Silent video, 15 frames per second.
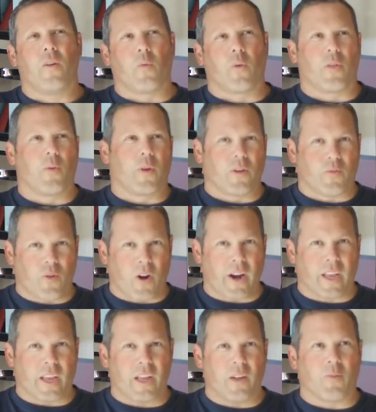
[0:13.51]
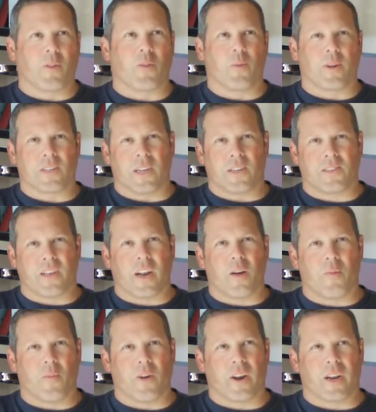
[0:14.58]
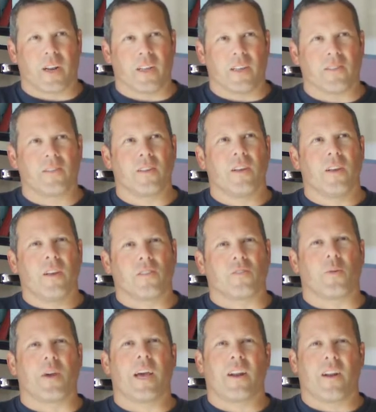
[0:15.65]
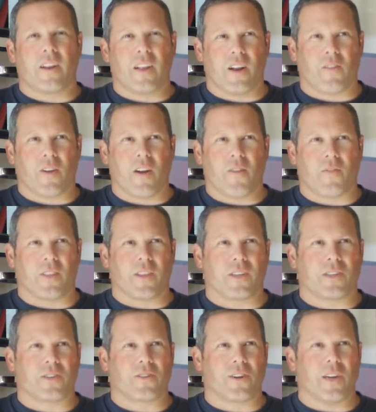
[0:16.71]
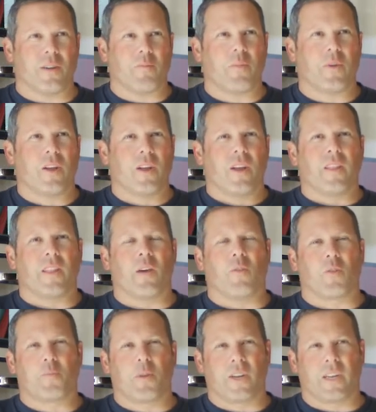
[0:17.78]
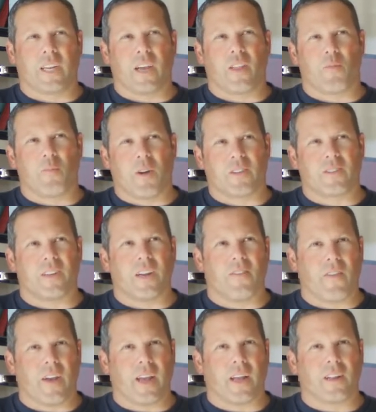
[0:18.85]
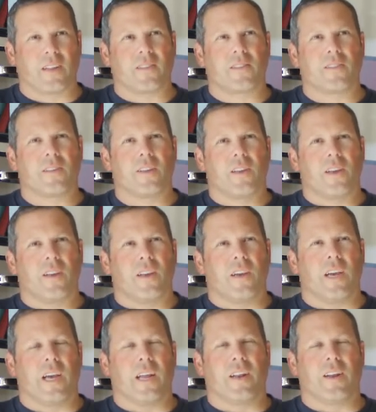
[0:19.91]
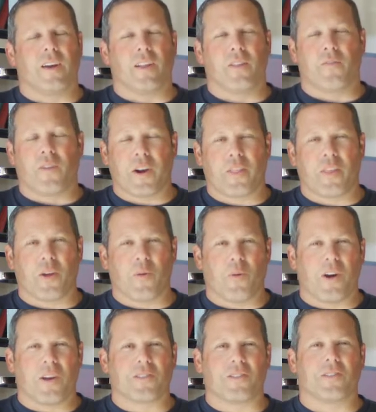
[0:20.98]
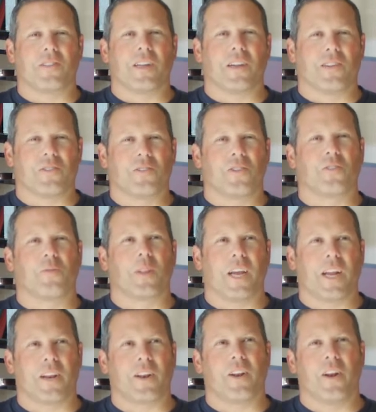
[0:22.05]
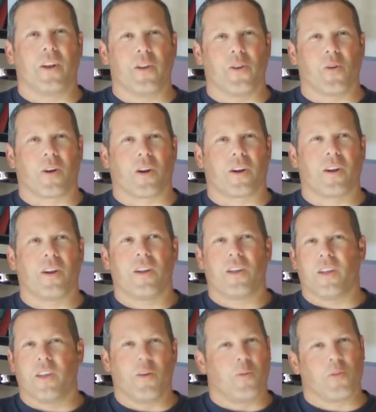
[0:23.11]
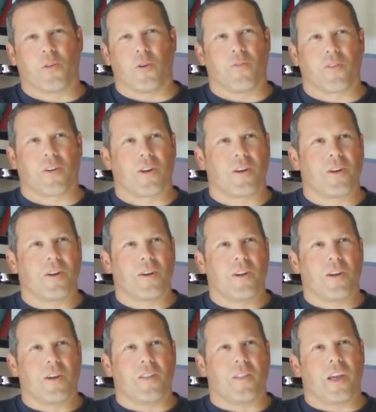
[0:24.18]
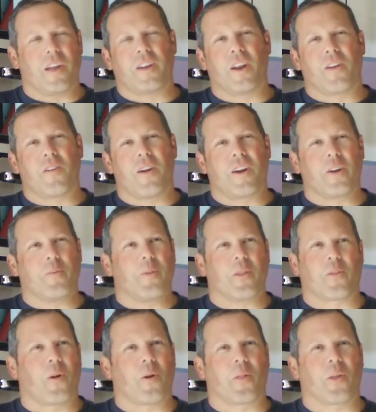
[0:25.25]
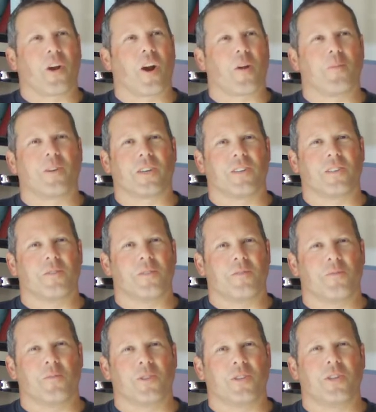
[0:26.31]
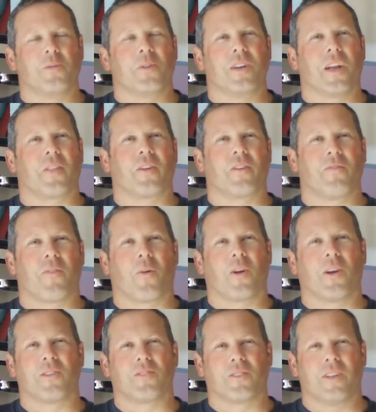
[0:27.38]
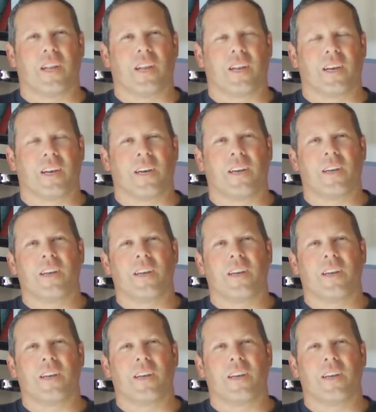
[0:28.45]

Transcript: we're the ones running it, and we're the ones that set up what it is. So we had an itinerary for this trip that was put together months in advance, and the funny thing was is that as soon as we landed in New York, it was over. The itinerary had been thrown in the garbage because it was doing nothing for us, and